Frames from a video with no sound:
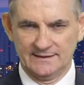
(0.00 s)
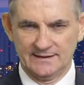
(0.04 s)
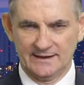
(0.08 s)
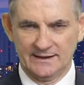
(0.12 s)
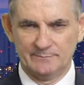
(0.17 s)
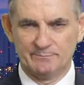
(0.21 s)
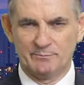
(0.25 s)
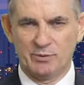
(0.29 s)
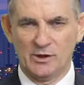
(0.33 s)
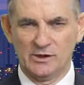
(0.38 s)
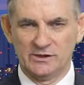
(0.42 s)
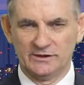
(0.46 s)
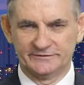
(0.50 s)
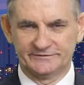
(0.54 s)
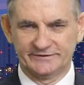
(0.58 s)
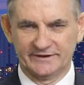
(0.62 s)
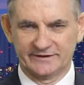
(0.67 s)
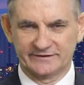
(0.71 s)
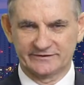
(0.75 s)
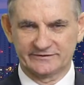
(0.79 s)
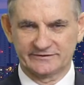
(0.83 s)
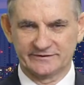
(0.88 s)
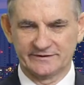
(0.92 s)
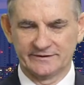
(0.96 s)
and
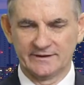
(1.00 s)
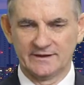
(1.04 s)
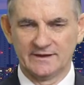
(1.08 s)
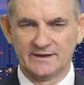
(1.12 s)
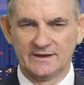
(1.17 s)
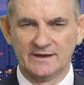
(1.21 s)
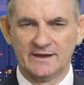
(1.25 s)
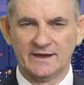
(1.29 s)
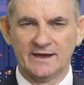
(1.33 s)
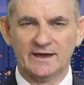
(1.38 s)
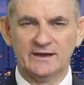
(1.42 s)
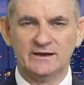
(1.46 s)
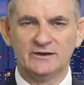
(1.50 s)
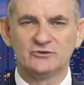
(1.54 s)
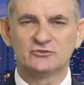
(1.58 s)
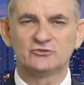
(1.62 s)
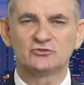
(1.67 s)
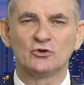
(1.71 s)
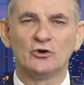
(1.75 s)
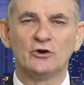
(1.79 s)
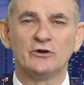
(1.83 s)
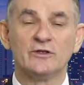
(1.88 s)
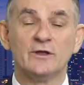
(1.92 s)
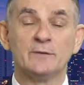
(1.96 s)
politics and
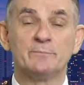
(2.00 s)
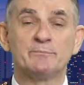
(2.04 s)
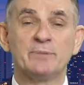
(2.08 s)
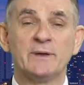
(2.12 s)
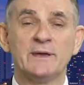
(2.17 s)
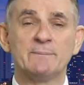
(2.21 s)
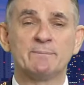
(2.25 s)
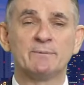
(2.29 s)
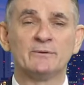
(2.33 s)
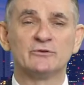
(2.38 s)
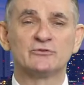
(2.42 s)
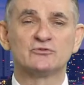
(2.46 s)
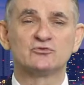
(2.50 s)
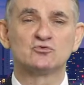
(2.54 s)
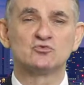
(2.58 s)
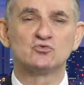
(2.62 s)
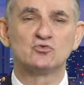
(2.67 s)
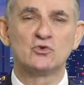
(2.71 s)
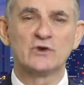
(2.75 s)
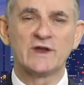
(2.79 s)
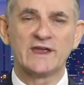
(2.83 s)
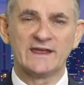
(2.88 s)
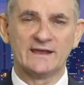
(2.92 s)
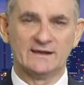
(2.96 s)
ensure that people's
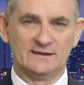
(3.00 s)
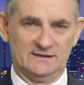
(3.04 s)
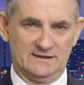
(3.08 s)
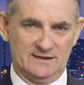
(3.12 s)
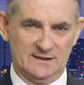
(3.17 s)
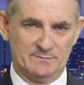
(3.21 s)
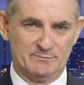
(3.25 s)
real